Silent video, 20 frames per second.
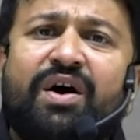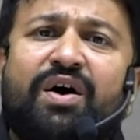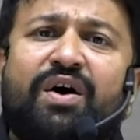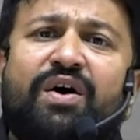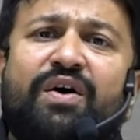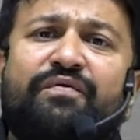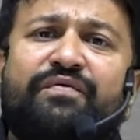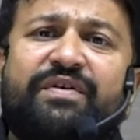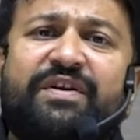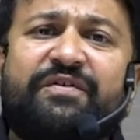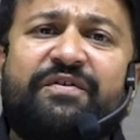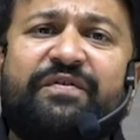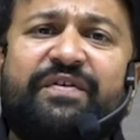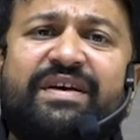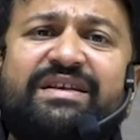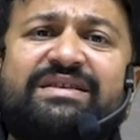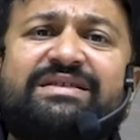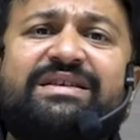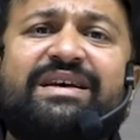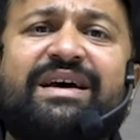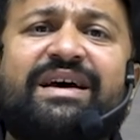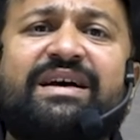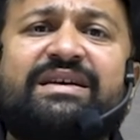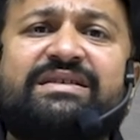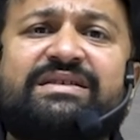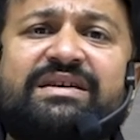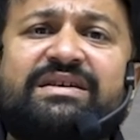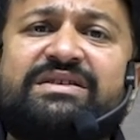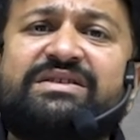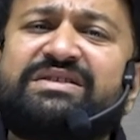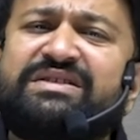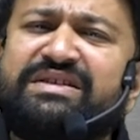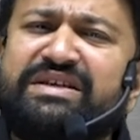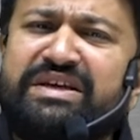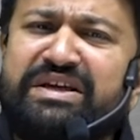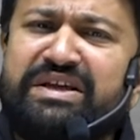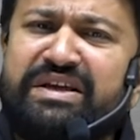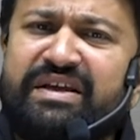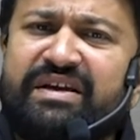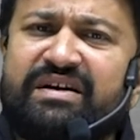of Defense as a
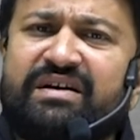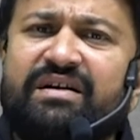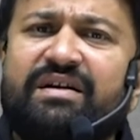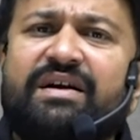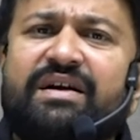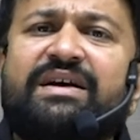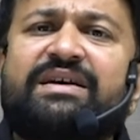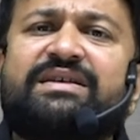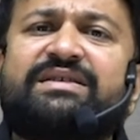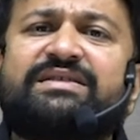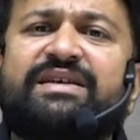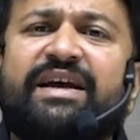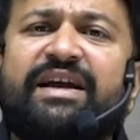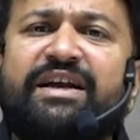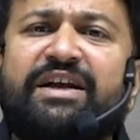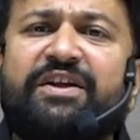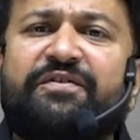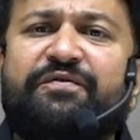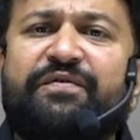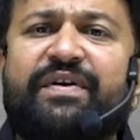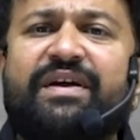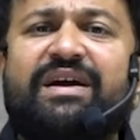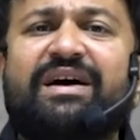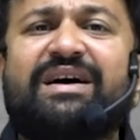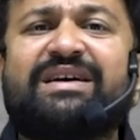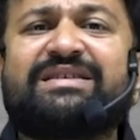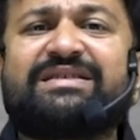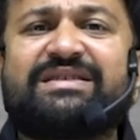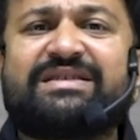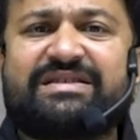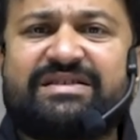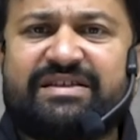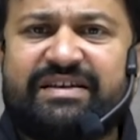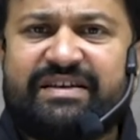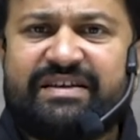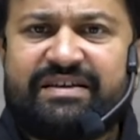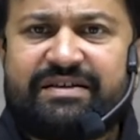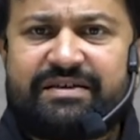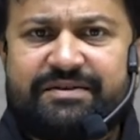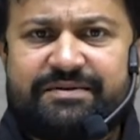senior scientific assistant.